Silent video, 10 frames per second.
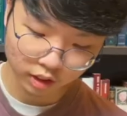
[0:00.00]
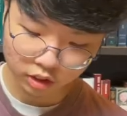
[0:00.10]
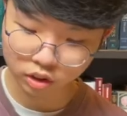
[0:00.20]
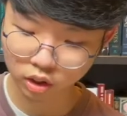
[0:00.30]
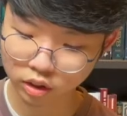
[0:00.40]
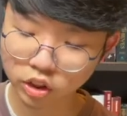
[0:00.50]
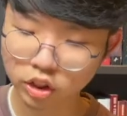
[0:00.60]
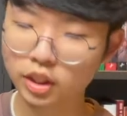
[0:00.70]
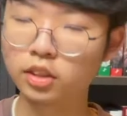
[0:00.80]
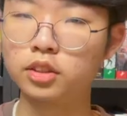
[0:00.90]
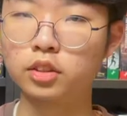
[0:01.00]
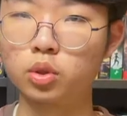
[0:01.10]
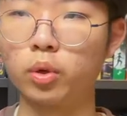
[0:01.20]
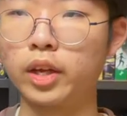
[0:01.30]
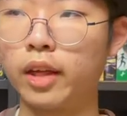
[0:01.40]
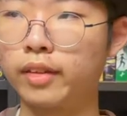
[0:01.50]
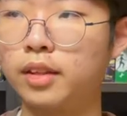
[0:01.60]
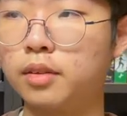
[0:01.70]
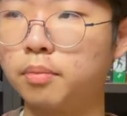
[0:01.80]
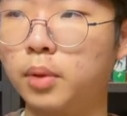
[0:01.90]
so he just tells the story and then
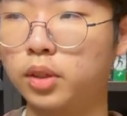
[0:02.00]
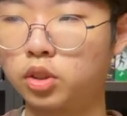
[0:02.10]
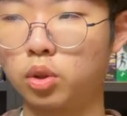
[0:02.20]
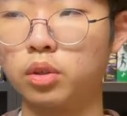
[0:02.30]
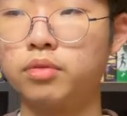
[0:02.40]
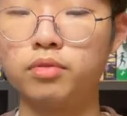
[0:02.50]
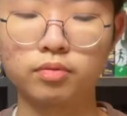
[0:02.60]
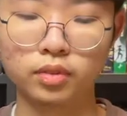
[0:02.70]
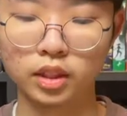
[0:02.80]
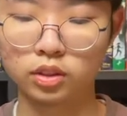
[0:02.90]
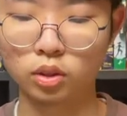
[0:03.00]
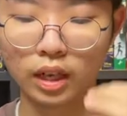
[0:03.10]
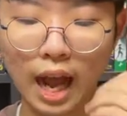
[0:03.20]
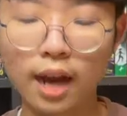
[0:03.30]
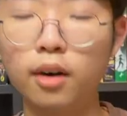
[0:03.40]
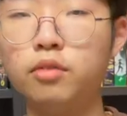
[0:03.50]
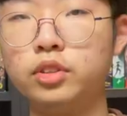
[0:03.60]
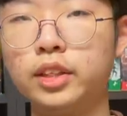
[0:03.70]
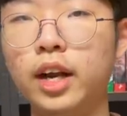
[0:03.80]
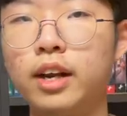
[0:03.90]
the book sort of, it sort of halves
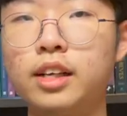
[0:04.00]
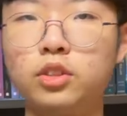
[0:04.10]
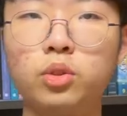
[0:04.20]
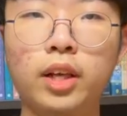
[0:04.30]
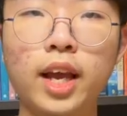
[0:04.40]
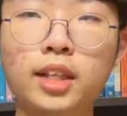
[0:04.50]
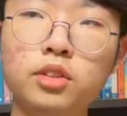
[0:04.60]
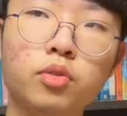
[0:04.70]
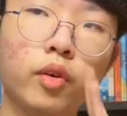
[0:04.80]
there and it sort of ends for